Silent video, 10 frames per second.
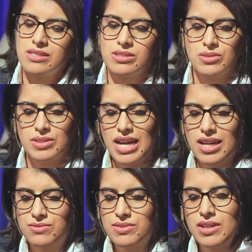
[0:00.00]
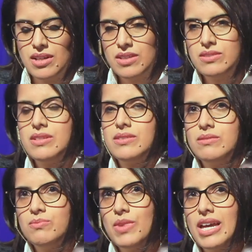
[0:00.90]
So you'd have
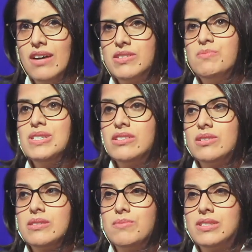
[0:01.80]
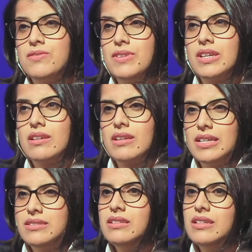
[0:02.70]
they have specific
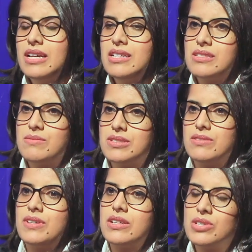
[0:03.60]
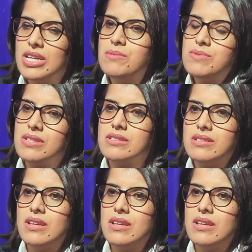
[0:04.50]
criteria and specific shapes and